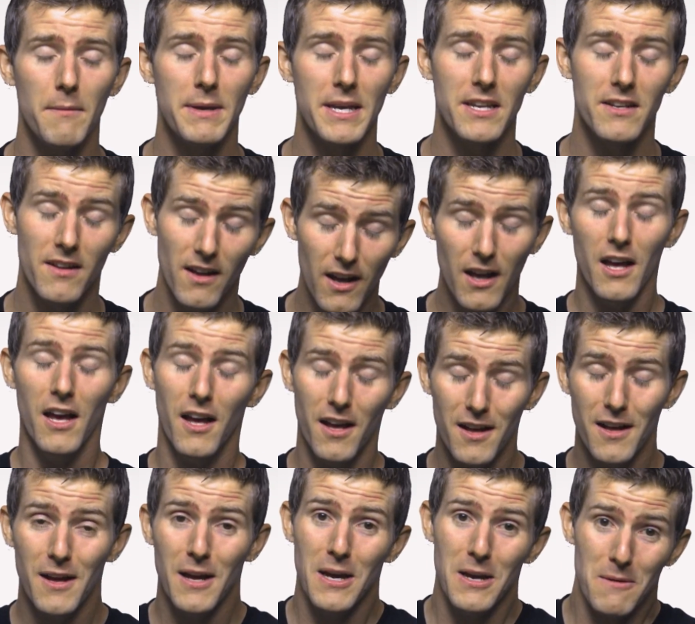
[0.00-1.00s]
I mean,
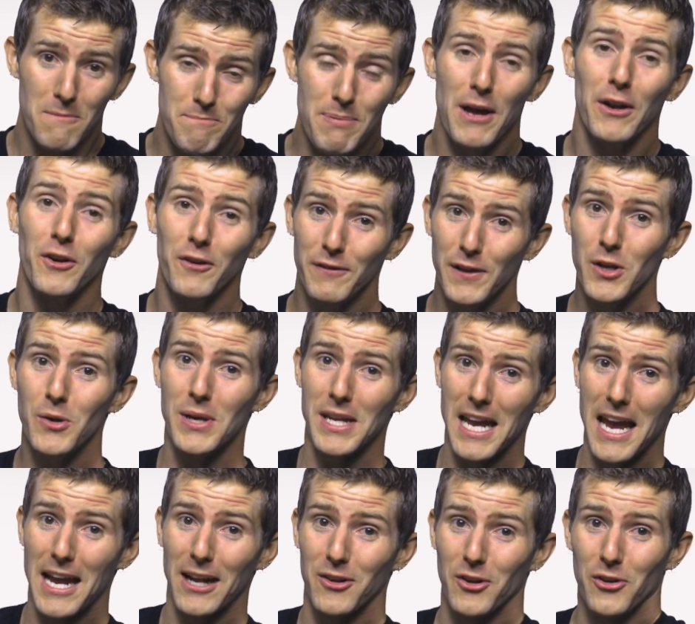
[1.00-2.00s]
better
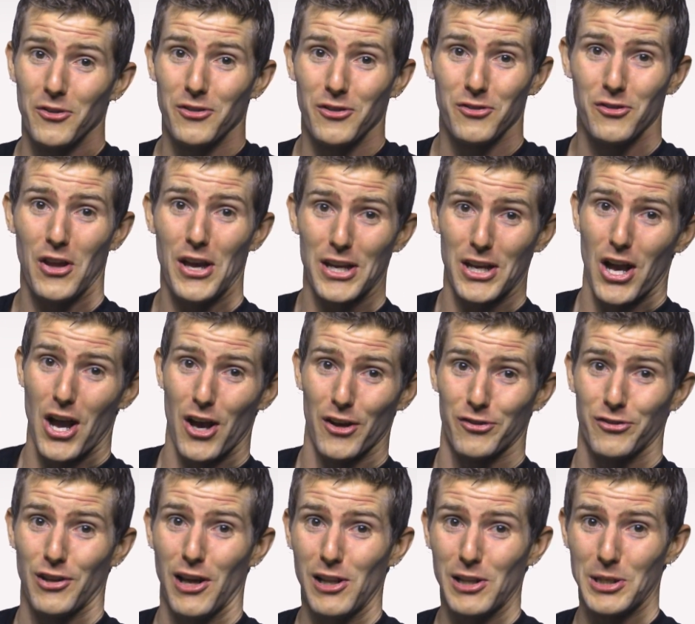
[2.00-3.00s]
viewing angles is like a
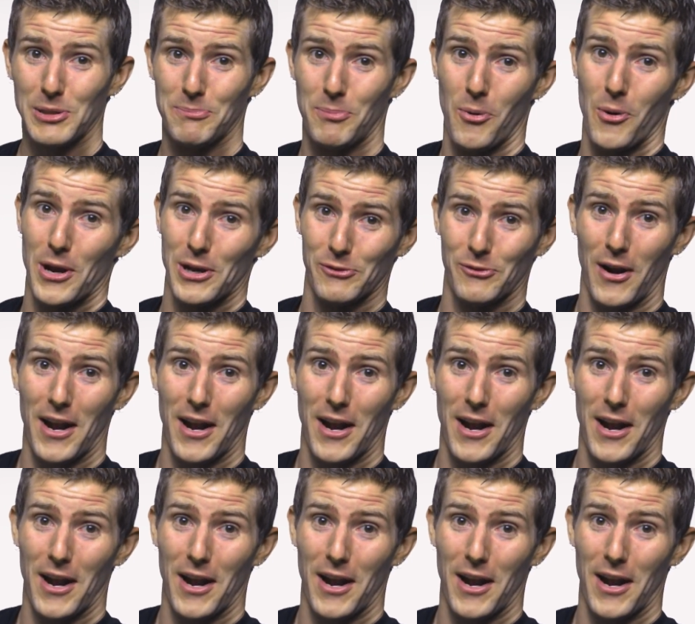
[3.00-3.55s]
selling point,